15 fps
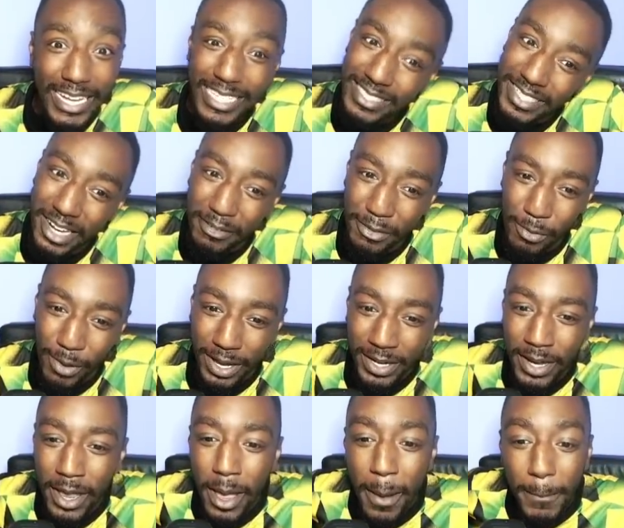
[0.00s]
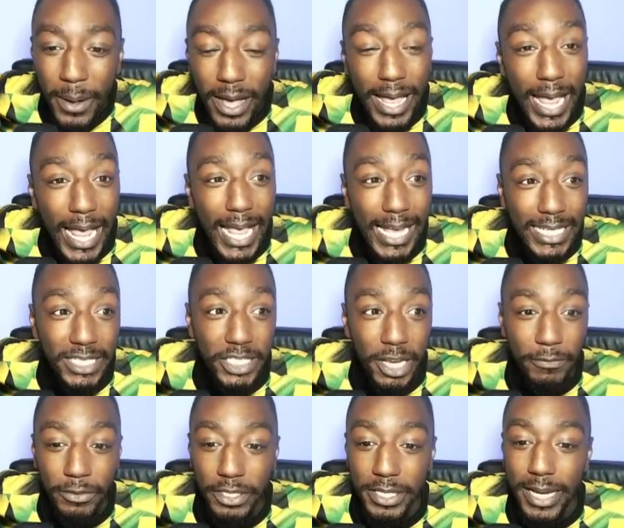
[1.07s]
It's another one. But here is
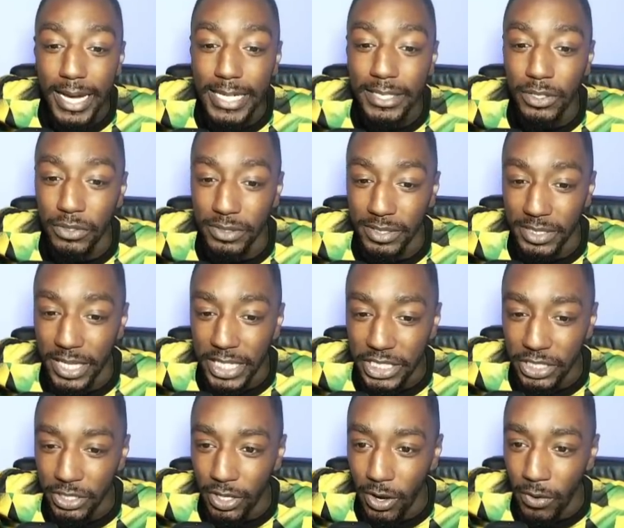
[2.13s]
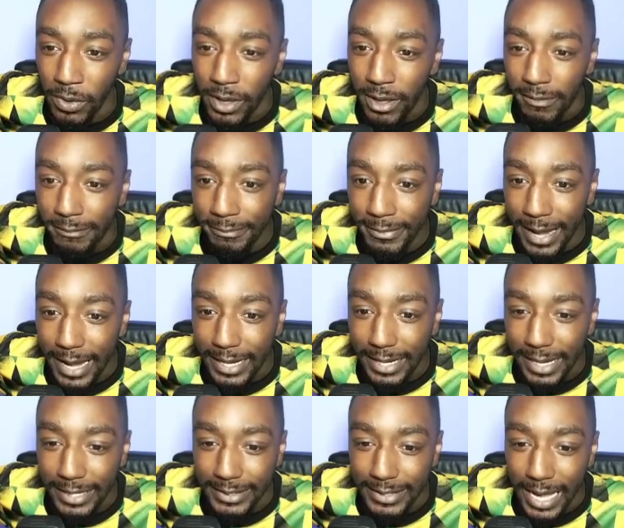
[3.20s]
Sheffield United's consolation goal. Fleck
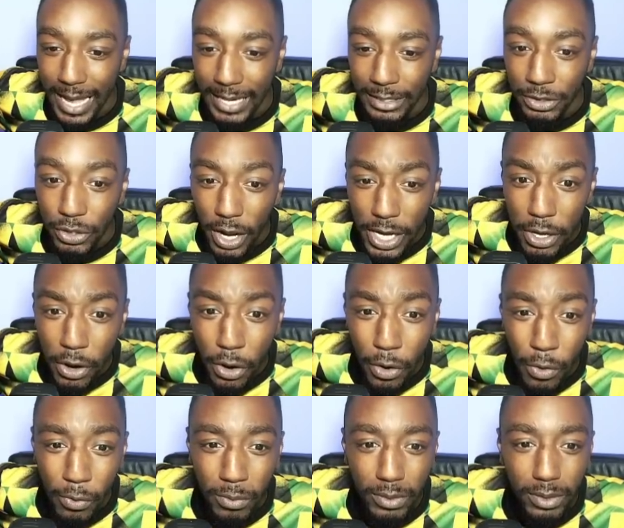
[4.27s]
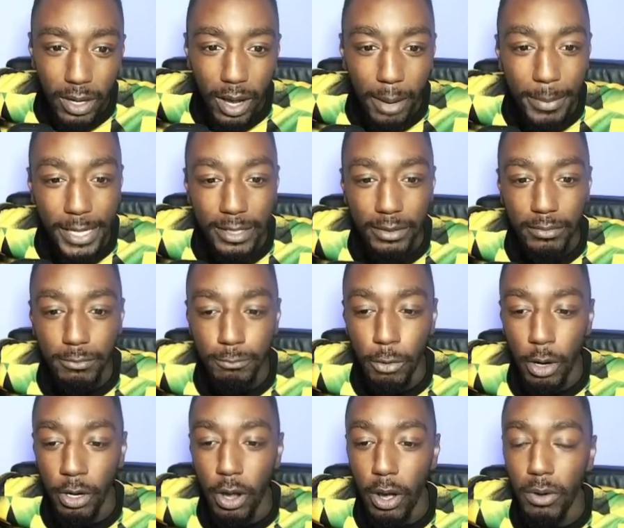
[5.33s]
and Doyle. I mean, what
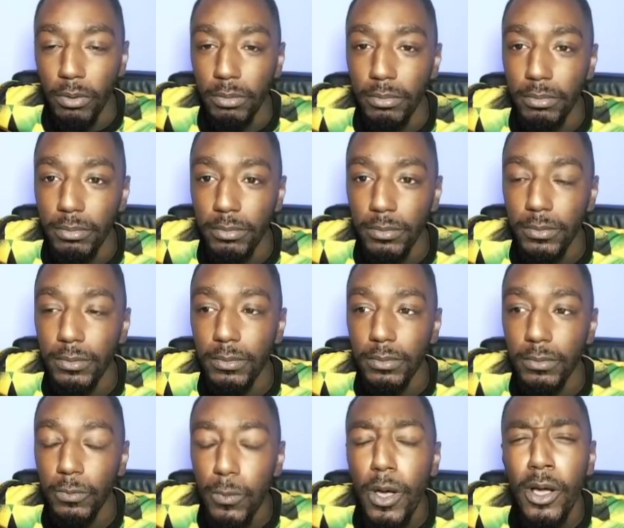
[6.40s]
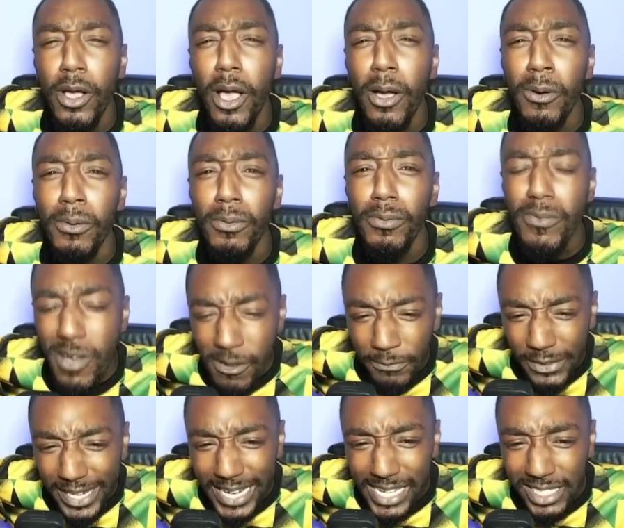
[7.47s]
a goal. What a goal. What a
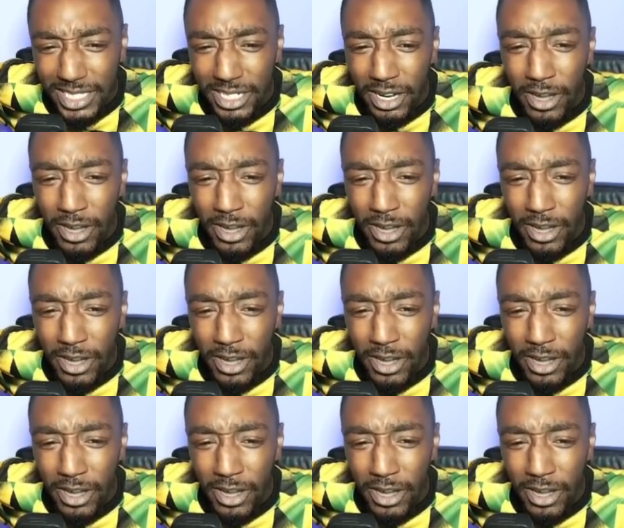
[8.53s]
finish.